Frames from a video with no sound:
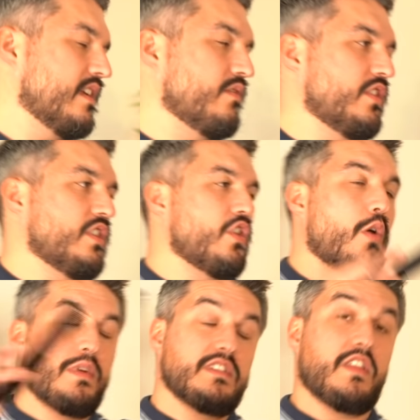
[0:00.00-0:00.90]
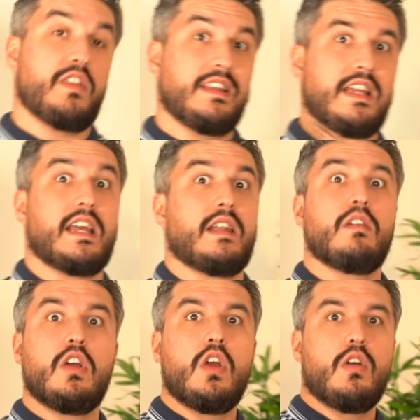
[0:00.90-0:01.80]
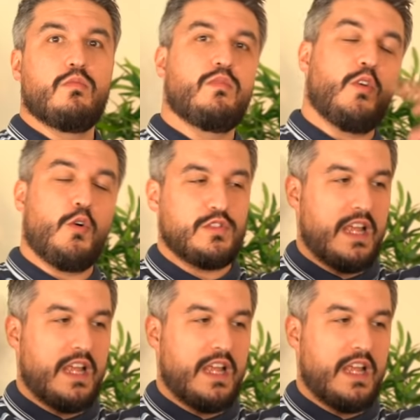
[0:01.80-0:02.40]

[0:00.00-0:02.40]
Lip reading: And obviously the top is the thing that kind of falls